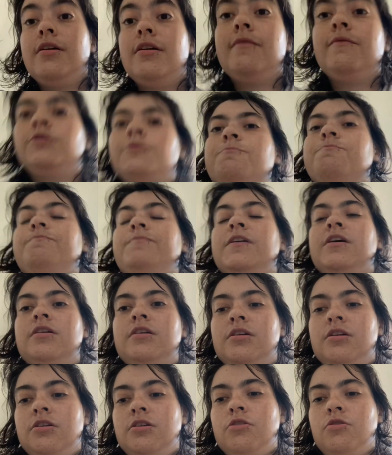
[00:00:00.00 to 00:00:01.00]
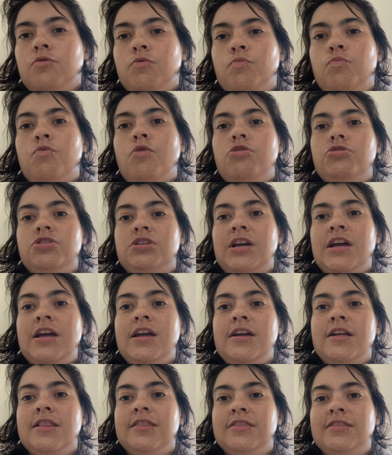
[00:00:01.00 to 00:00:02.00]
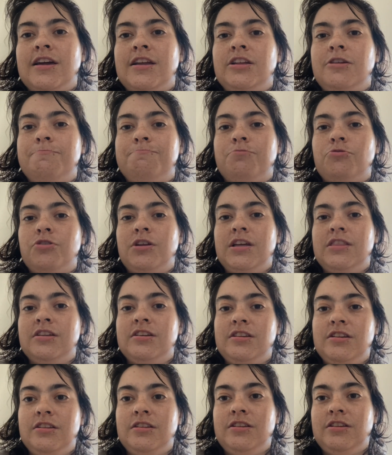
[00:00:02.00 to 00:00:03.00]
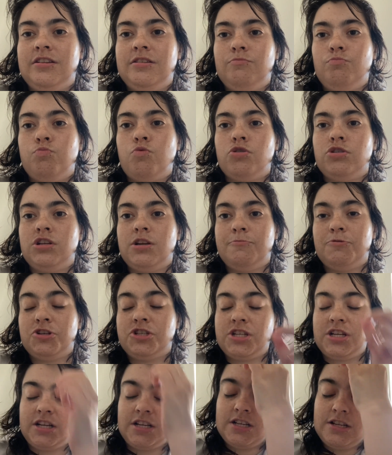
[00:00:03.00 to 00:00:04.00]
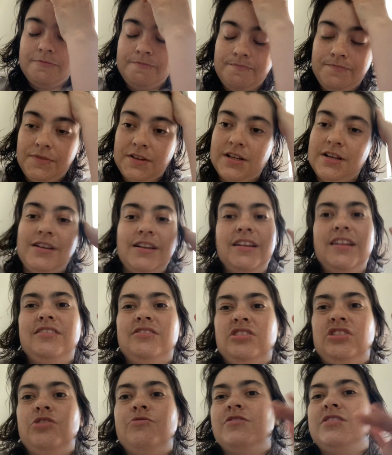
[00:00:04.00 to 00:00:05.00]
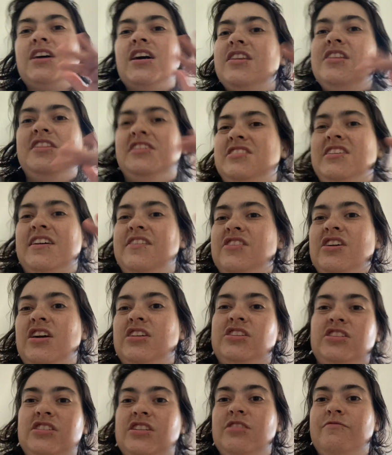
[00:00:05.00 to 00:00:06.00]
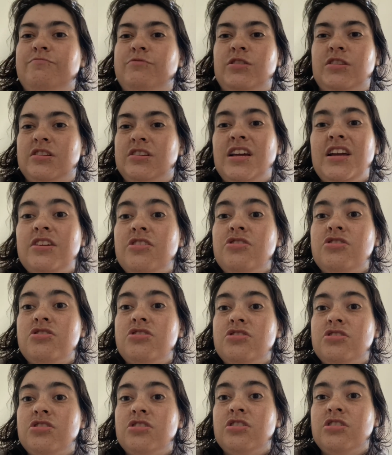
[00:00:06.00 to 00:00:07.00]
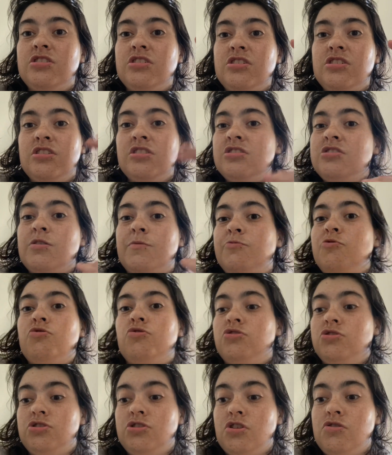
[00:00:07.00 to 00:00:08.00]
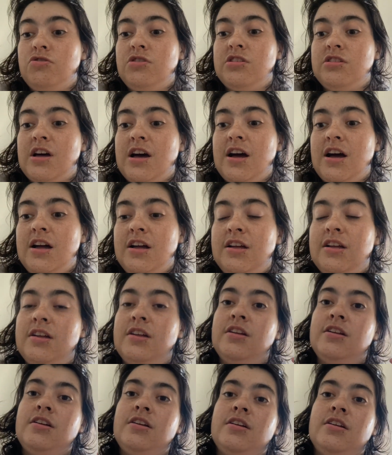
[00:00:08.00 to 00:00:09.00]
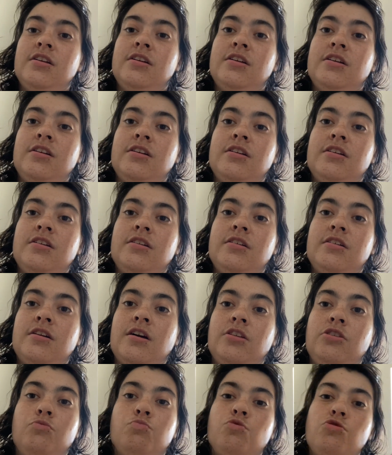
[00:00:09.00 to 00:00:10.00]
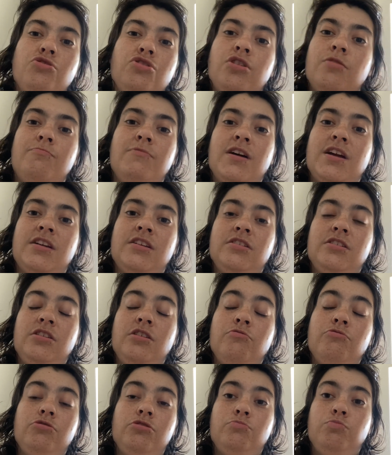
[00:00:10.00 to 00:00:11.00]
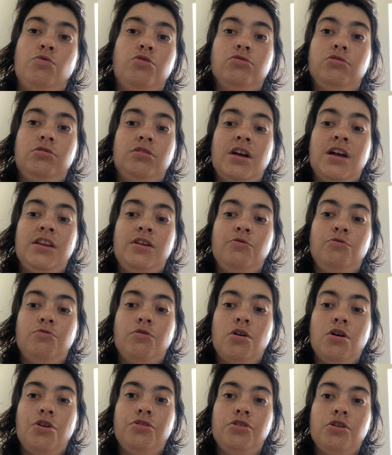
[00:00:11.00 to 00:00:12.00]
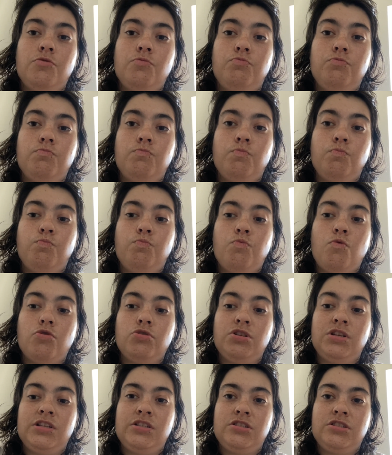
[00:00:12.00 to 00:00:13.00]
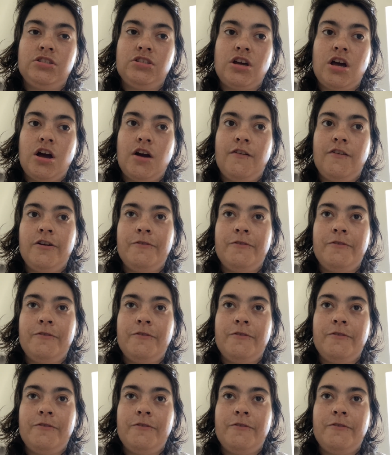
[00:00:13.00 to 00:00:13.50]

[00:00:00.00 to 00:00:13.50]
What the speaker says: You wash it, then you put it in the washing machine. You do exactly the same thing as you did with the knickers, so I'm not going to show you that. And you wash them like you would wash any other washing stuff.